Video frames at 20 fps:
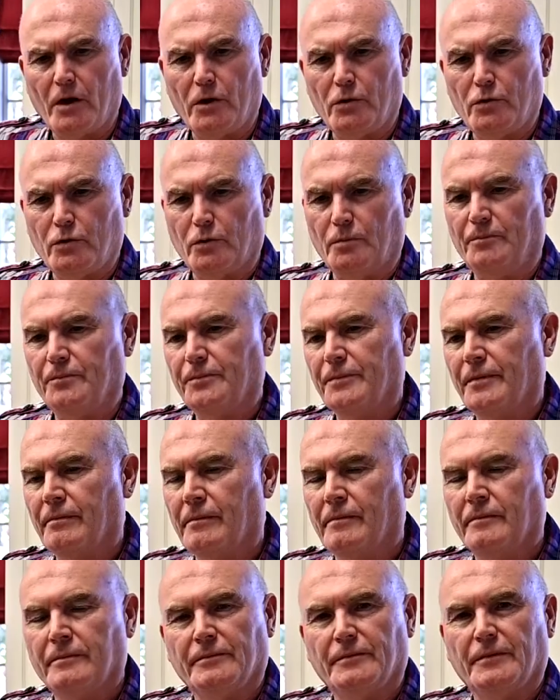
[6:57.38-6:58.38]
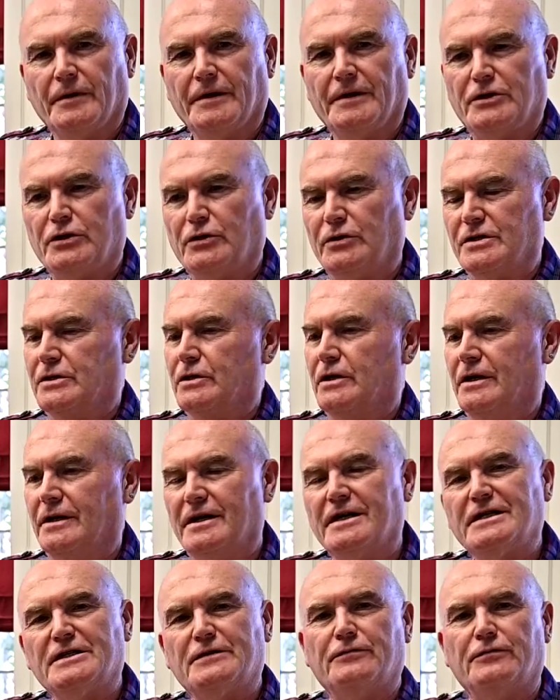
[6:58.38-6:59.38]
Oh, you know, it's got a
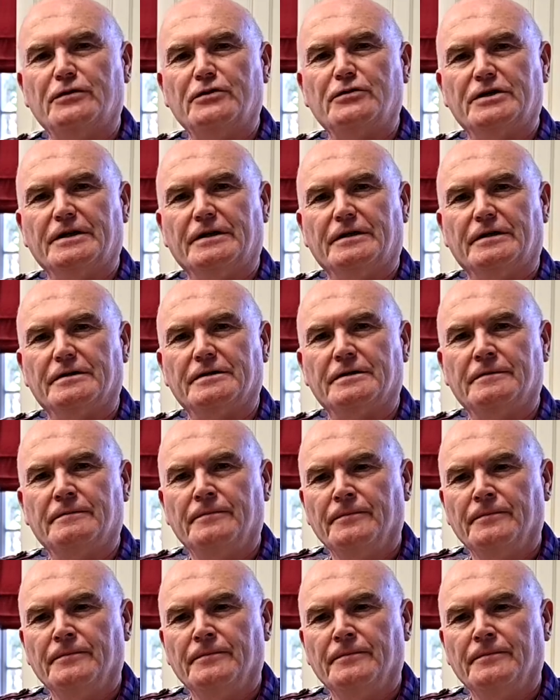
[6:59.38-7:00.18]
nice fruitiness.